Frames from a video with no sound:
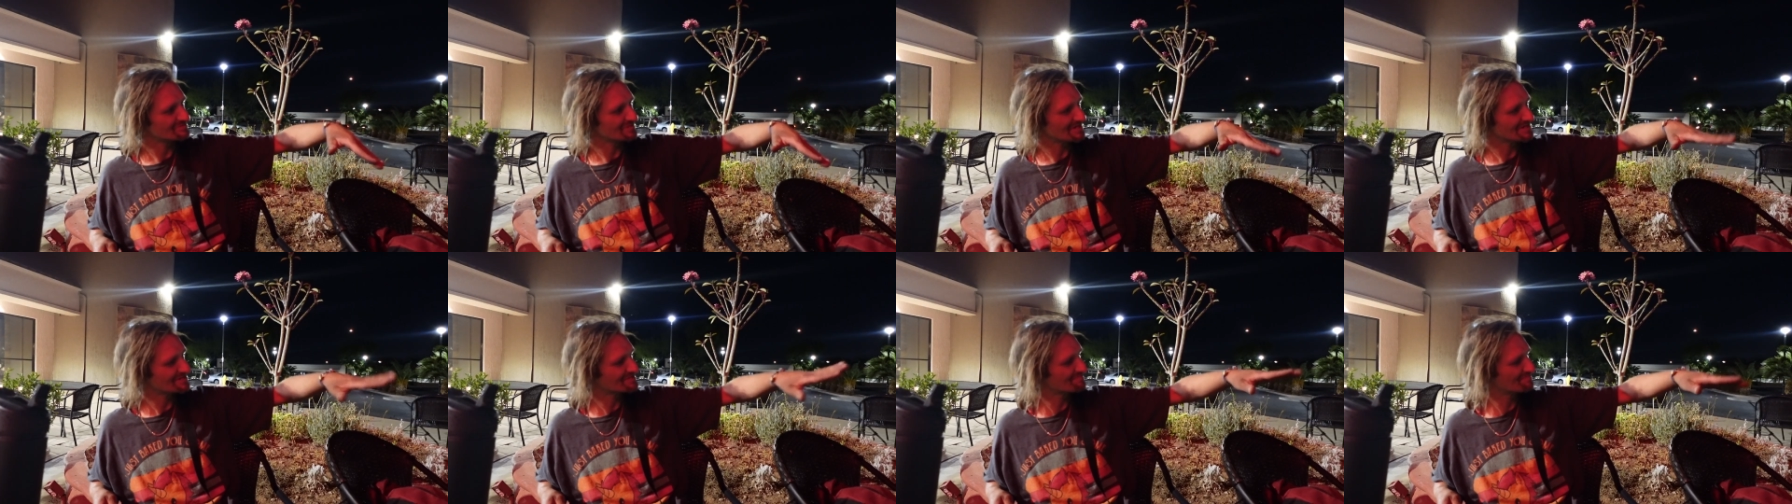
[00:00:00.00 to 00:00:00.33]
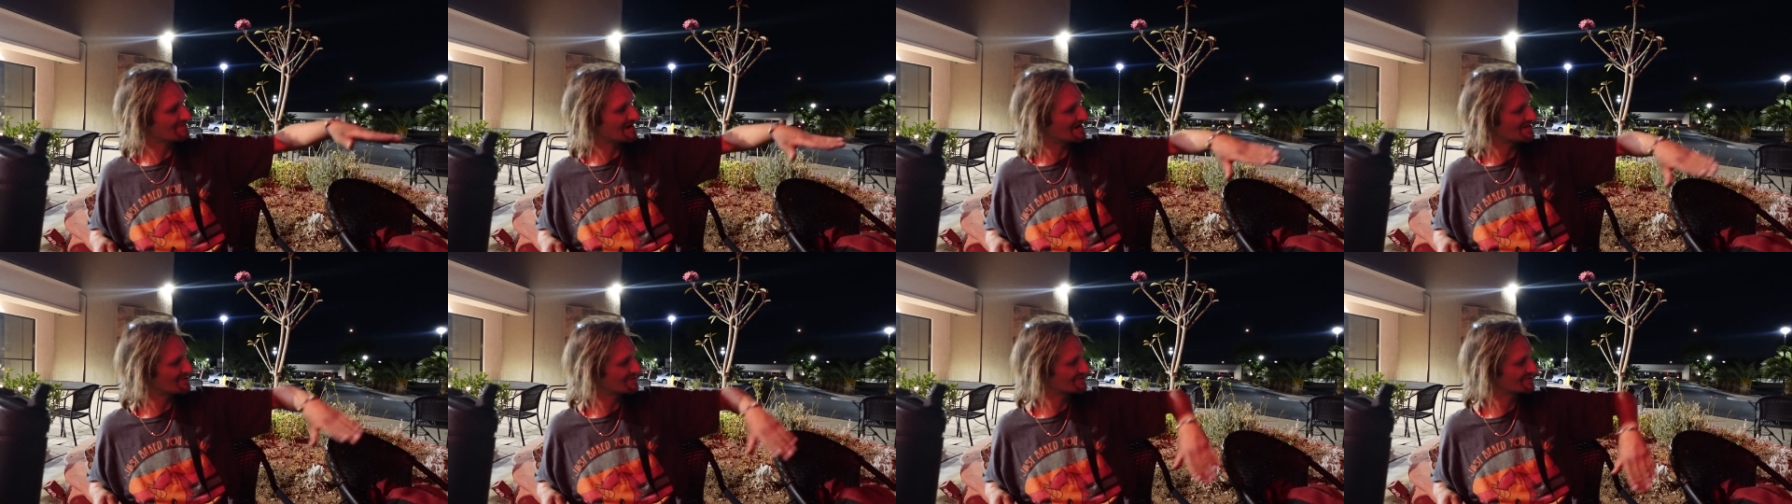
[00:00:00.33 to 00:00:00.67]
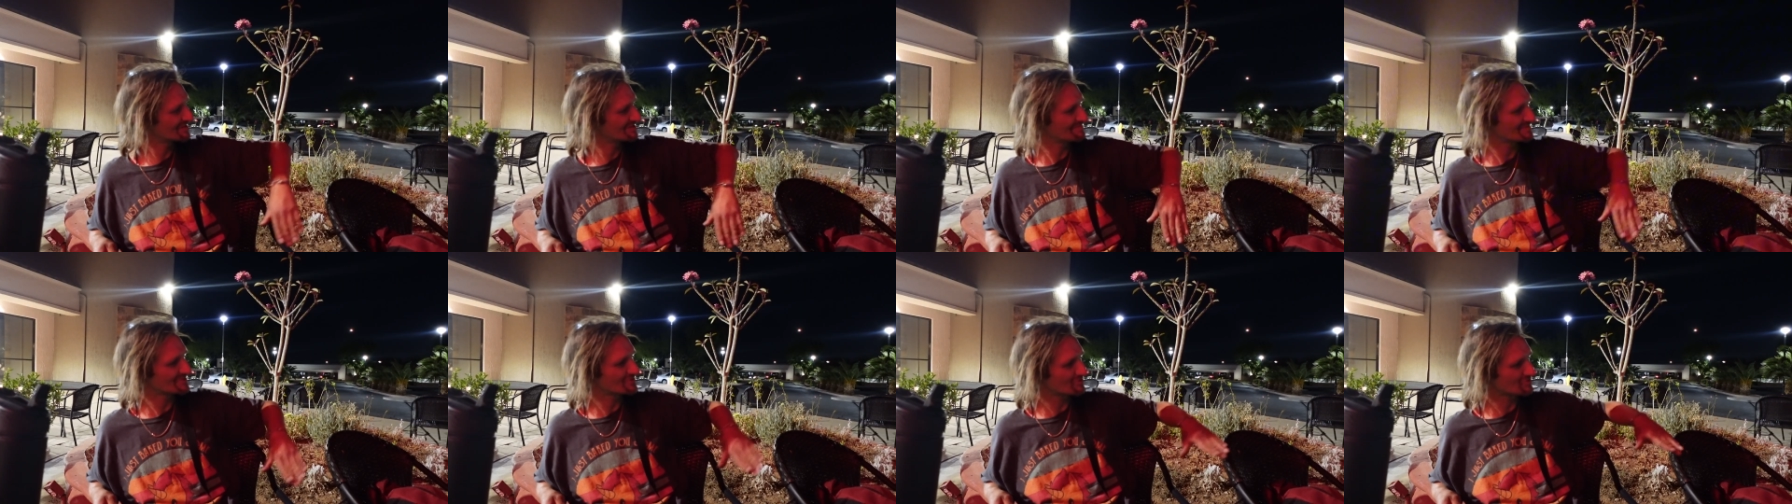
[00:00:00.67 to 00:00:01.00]
like
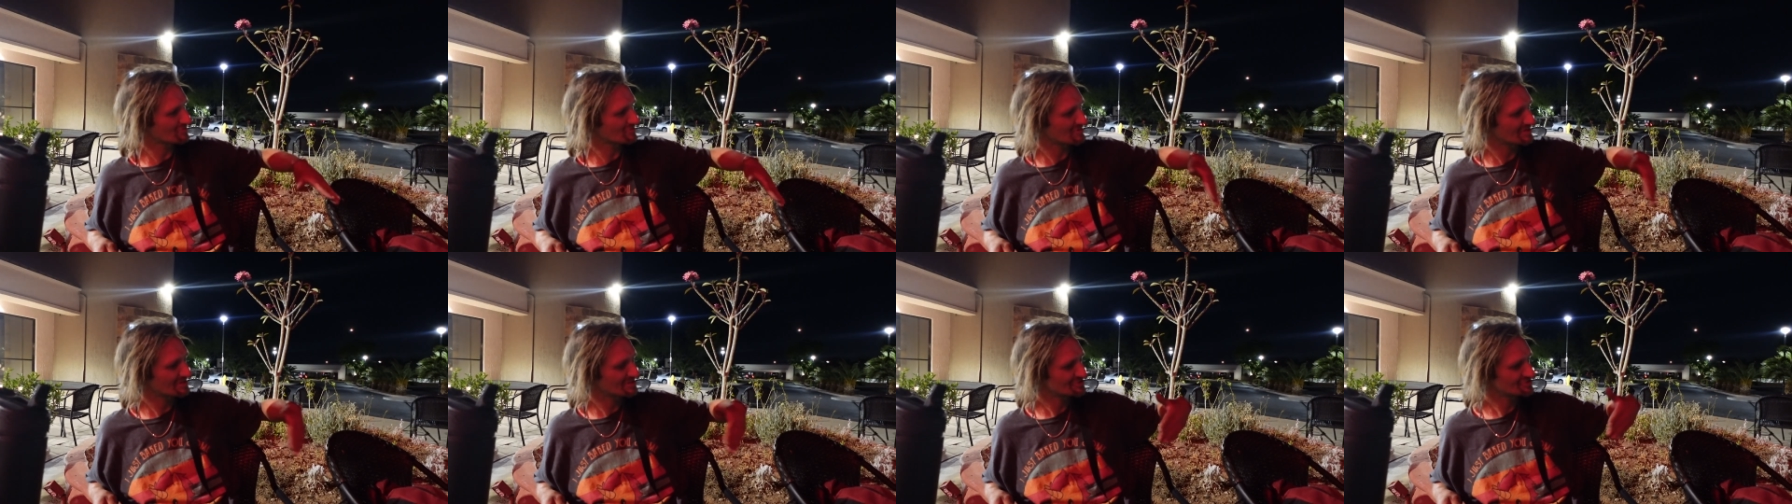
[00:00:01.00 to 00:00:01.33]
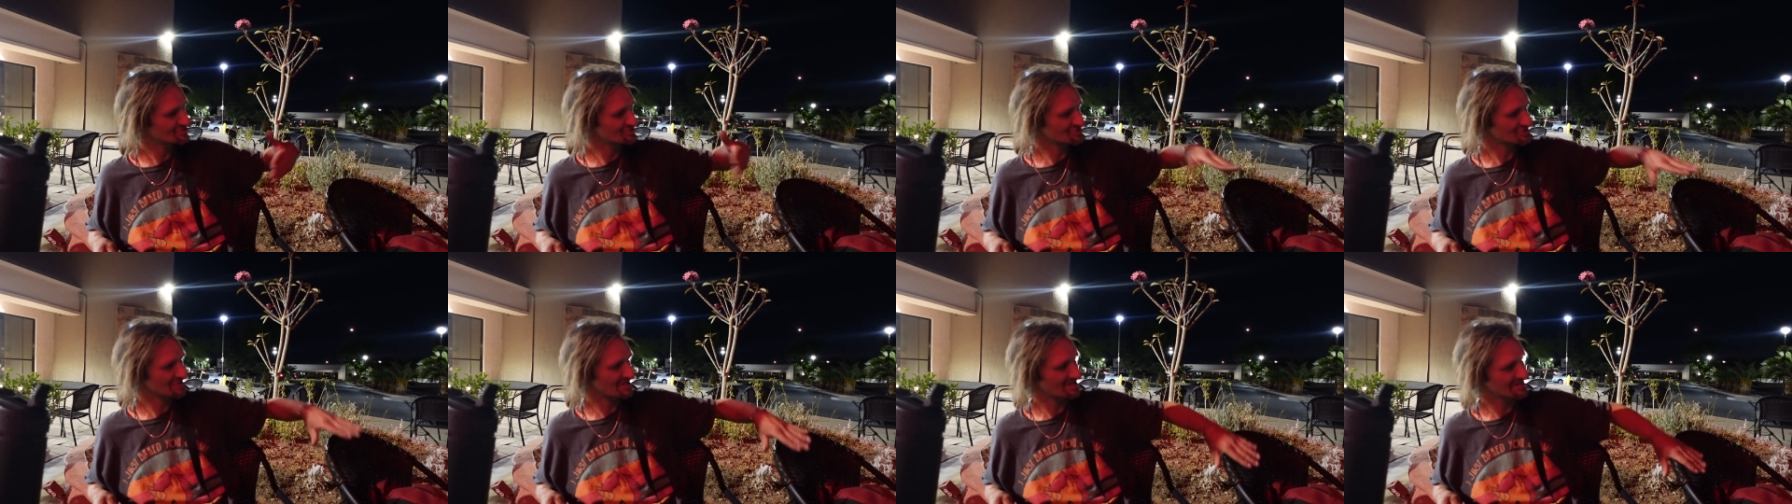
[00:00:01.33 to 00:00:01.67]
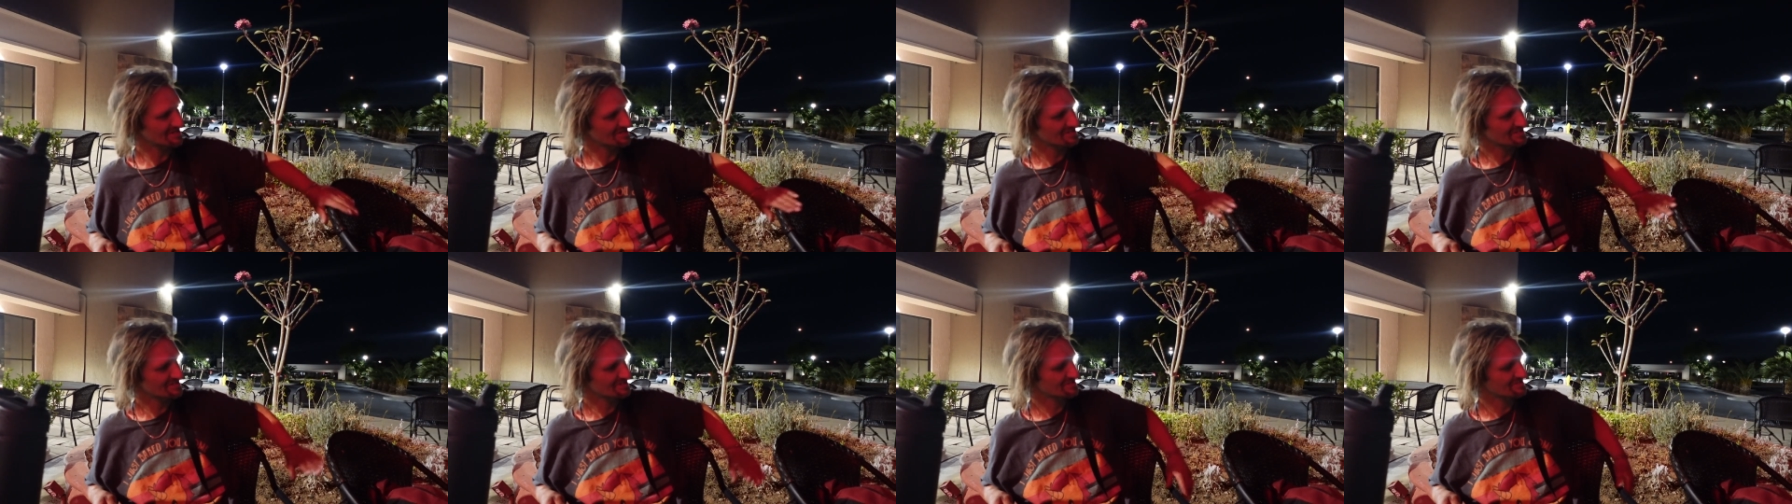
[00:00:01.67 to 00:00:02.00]
biochemical one, just kind
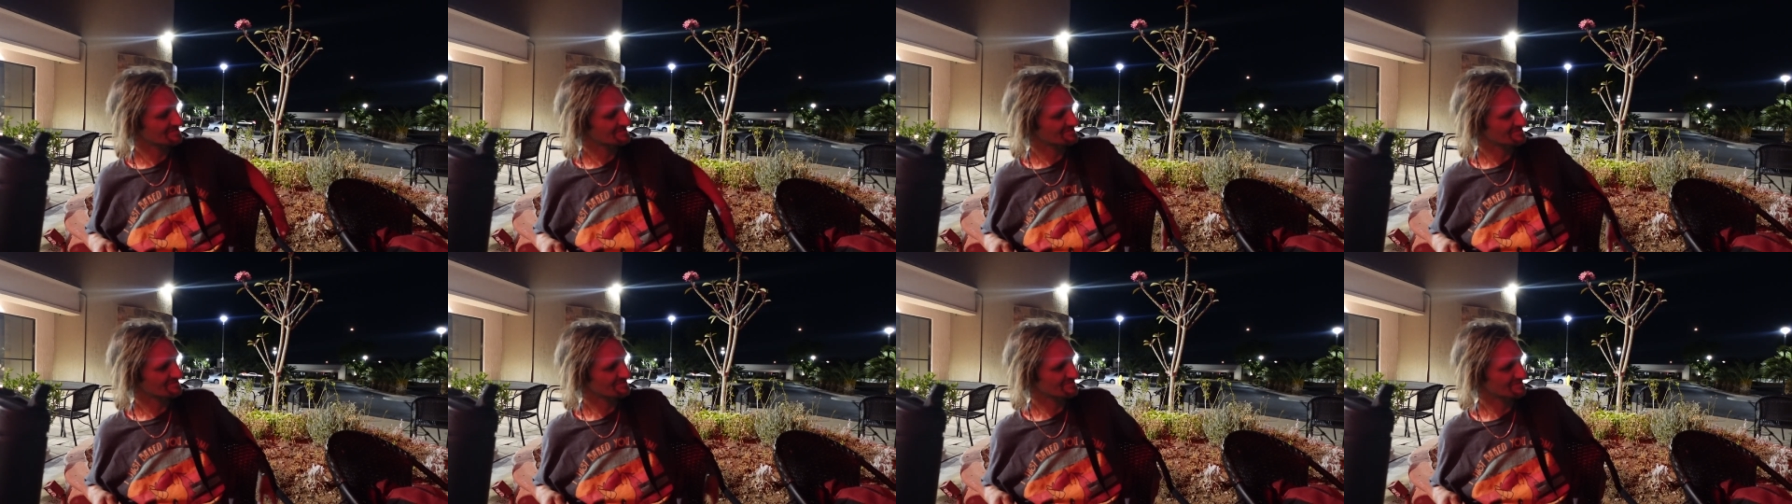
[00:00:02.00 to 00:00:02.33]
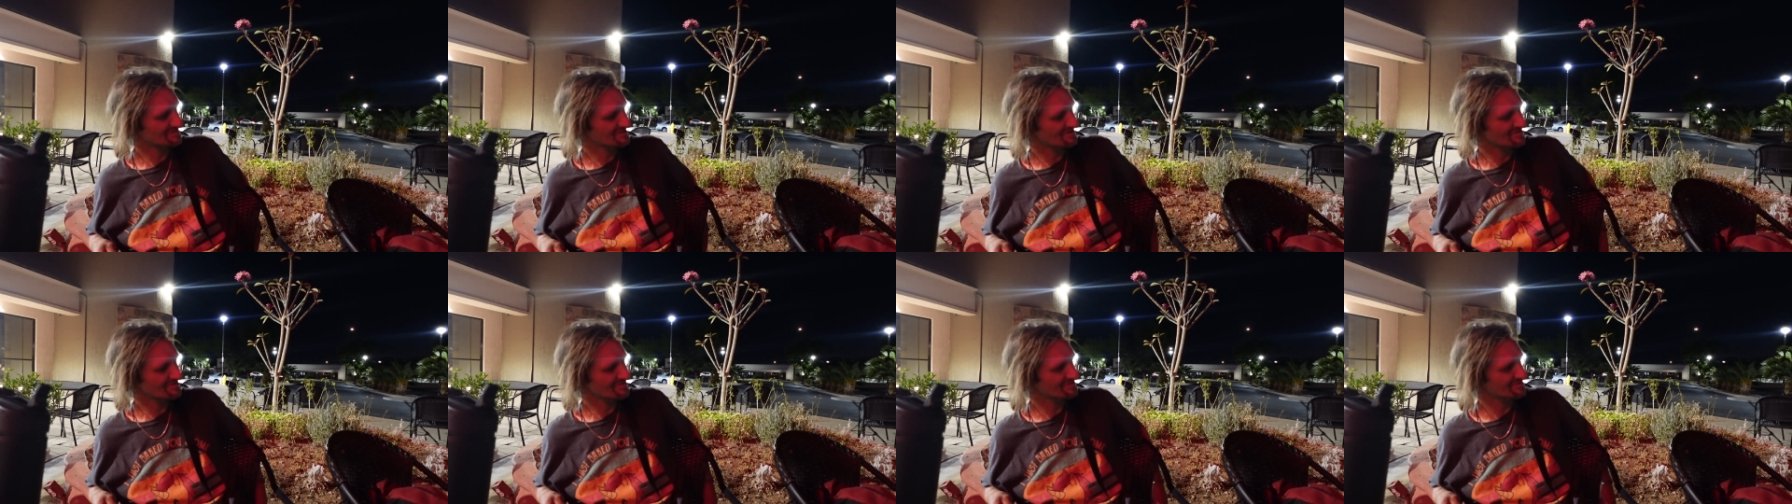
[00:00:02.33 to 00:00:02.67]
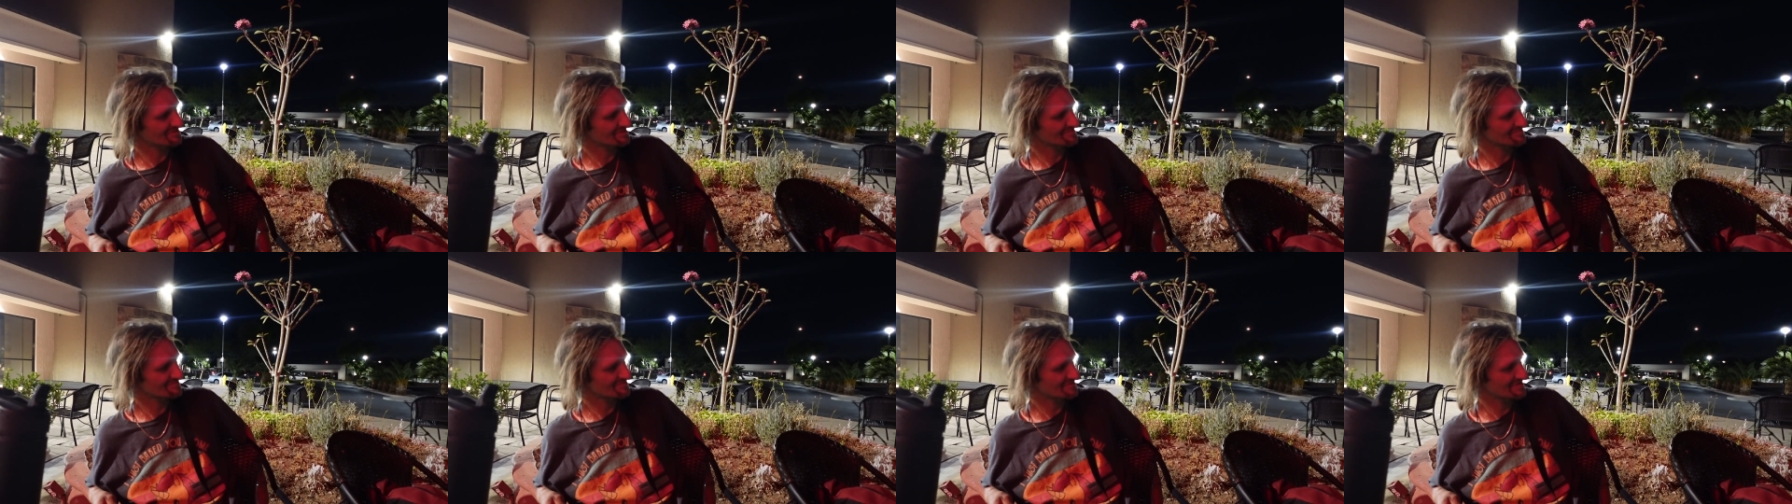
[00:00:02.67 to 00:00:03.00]
of going
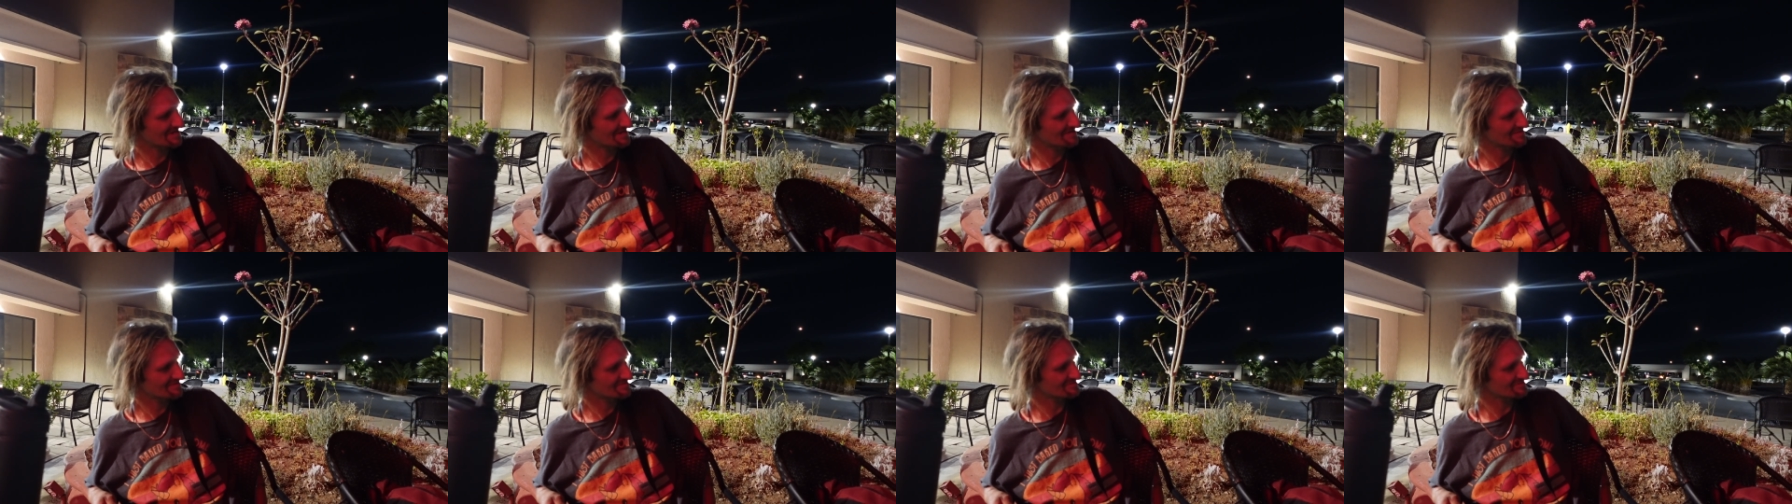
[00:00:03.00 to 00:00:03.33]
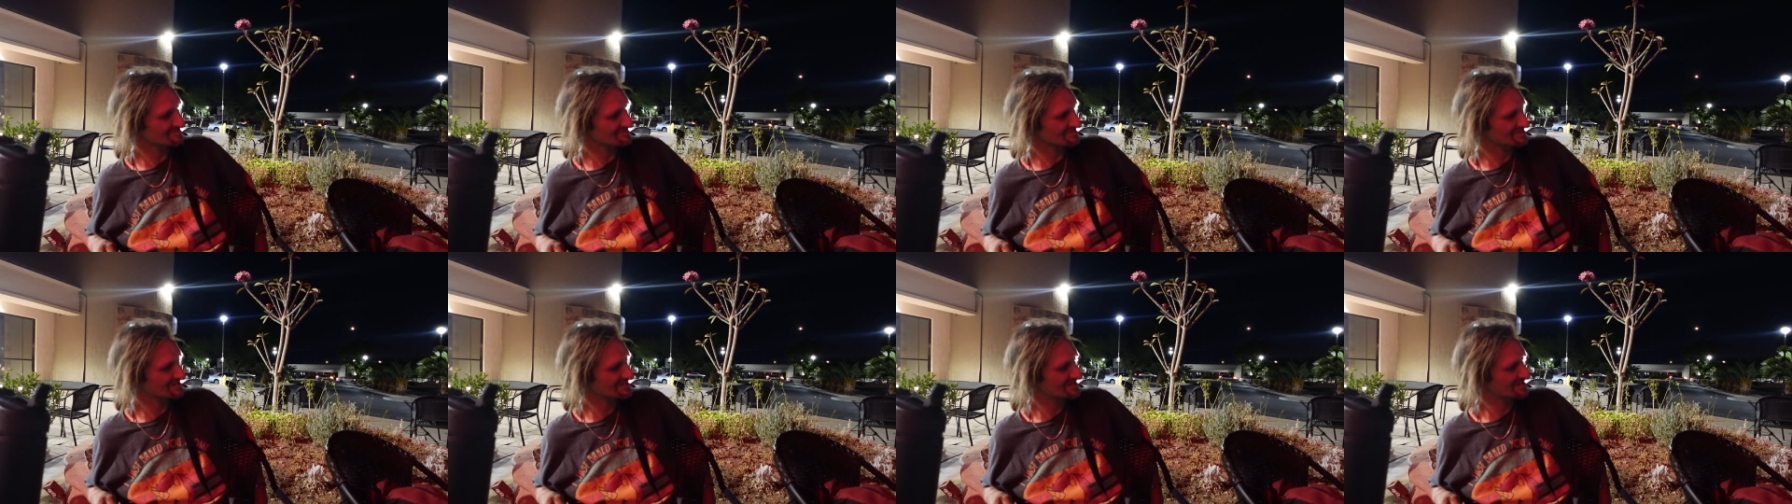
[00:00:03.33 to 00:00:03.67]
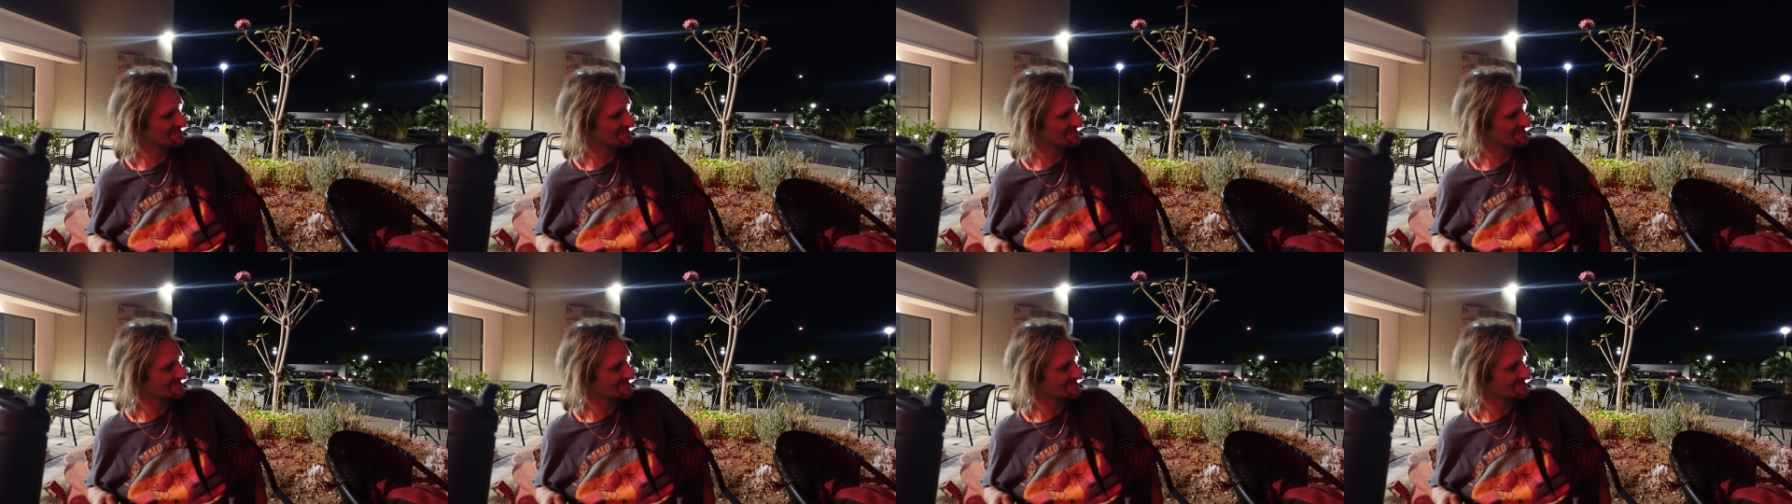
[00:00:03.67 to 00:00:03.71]
looking for that little